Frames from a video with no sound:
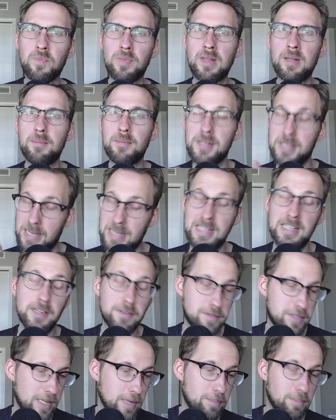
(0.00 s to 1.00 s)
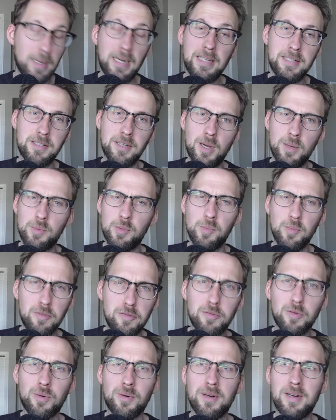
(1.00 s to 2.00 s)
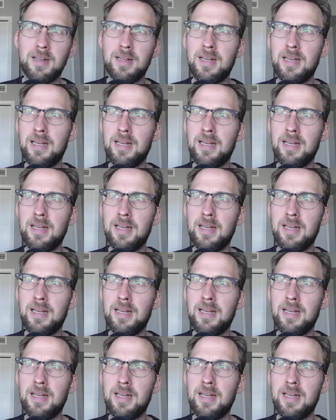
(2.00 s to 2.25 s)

because as I've said many times before."